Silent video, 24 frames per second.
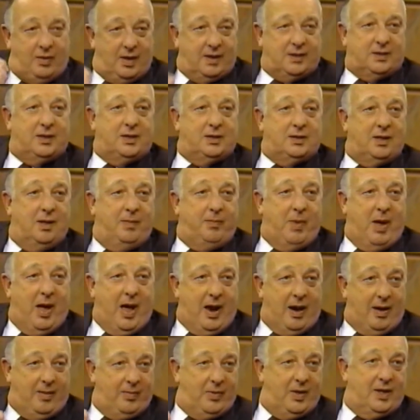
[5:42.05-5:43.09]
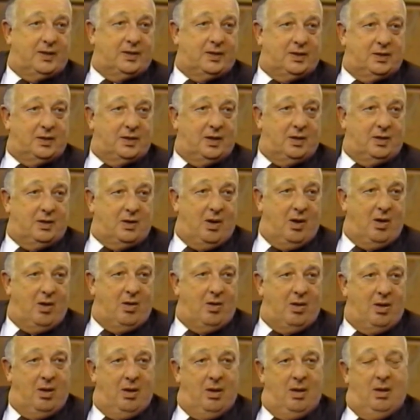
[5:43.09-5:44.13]
this is the bottom, this is the
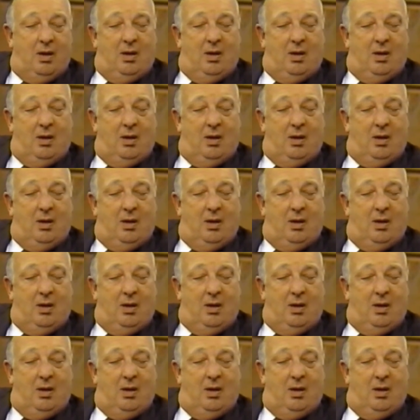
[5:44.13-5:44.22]
turn.